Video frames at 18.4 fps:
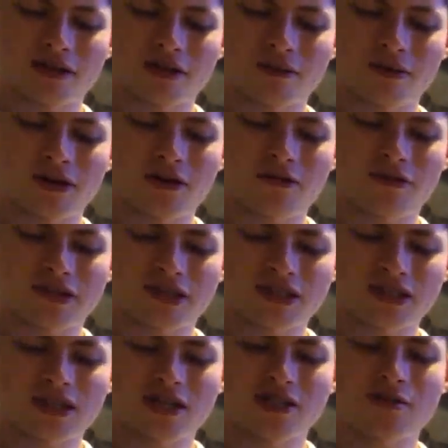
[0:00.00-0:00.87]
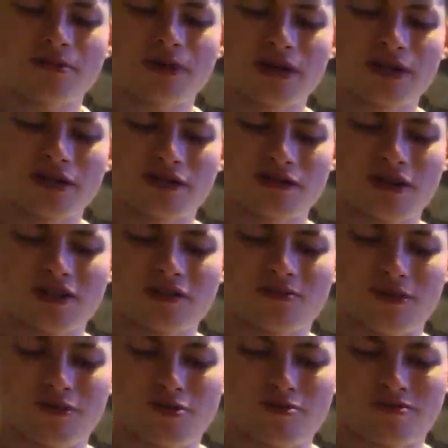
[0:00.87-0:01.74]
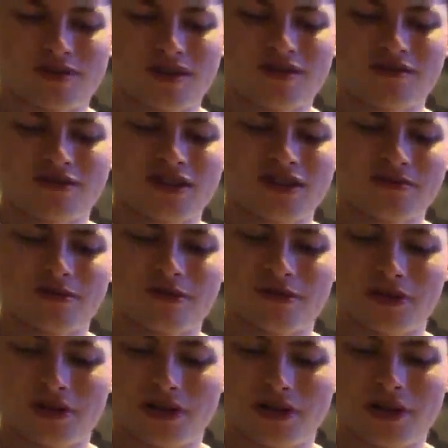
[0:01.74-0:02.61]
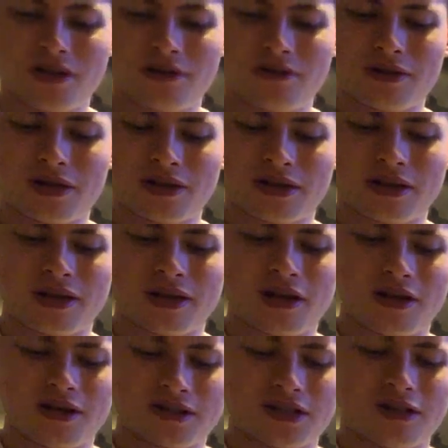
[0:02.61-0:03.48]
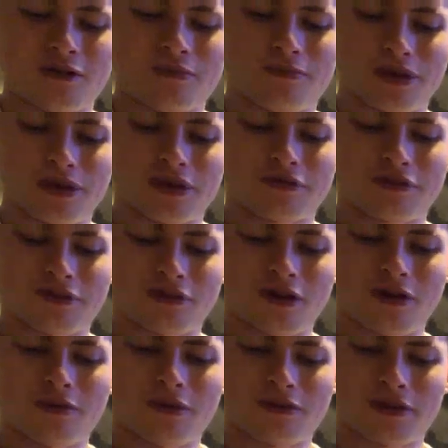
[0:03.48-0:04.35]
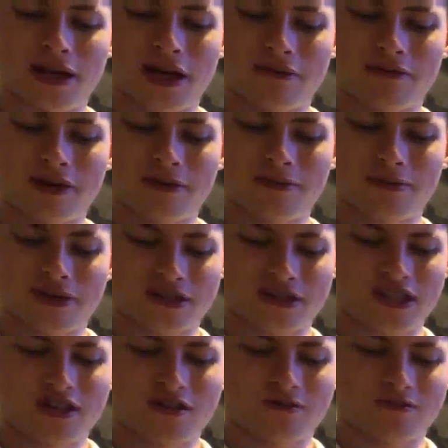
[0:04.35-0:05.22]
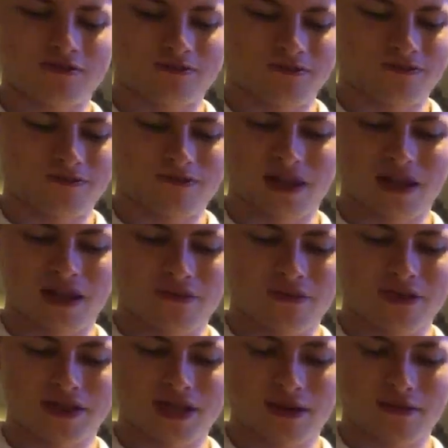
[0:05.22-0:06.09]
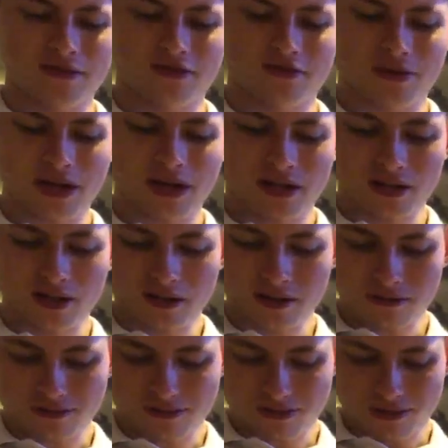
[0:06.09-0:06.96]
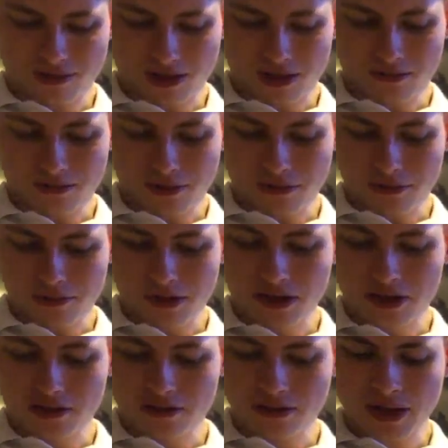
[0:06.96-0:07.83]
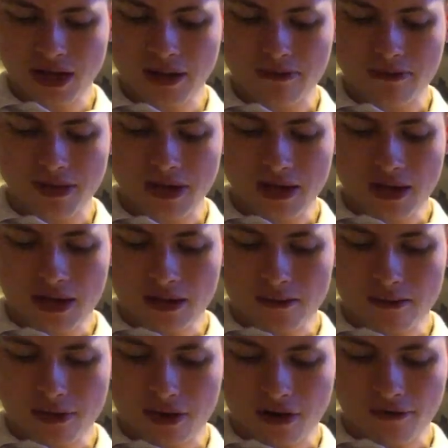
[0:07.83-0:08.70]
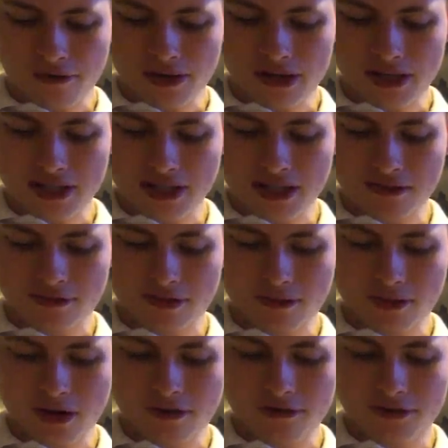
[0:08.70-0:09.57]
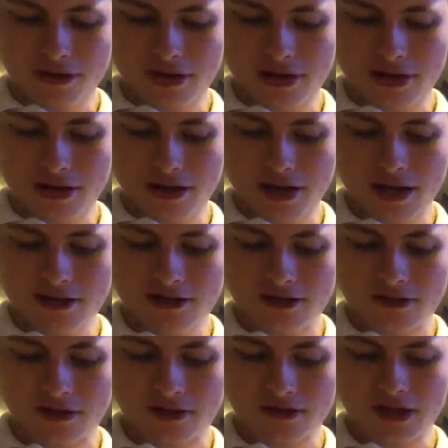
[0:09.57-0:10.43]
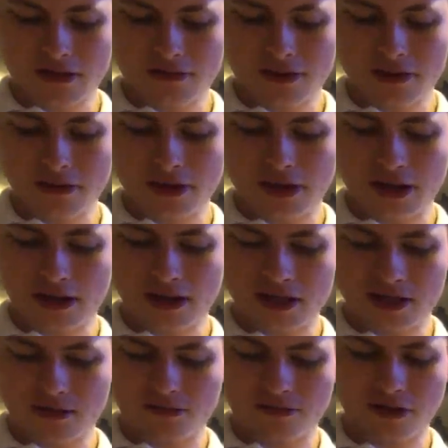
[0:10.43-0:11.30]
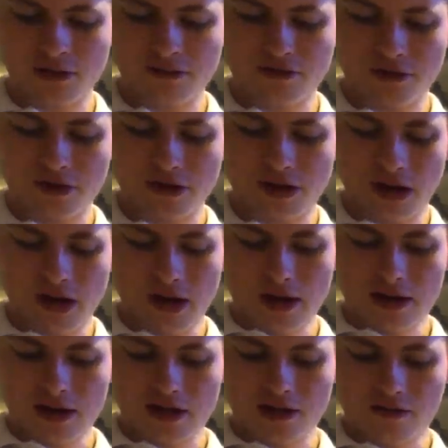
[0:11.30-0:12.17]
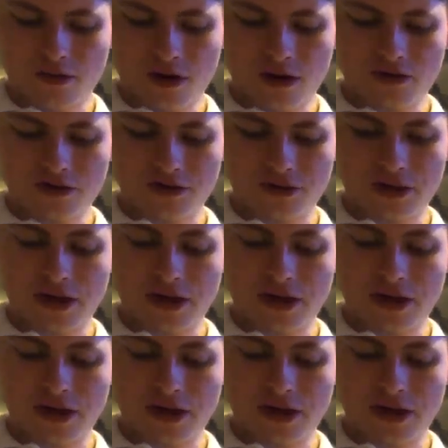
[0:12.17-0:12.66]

well, if it's such a pain to transport, don't transport it. I know, like, it's a lot better for your army if you have it, but still, if it's that much of a pain, don't bother bringing it to a game. But I think it's definitely worth the hassle. I've seen people get custom fame for it as well, so that at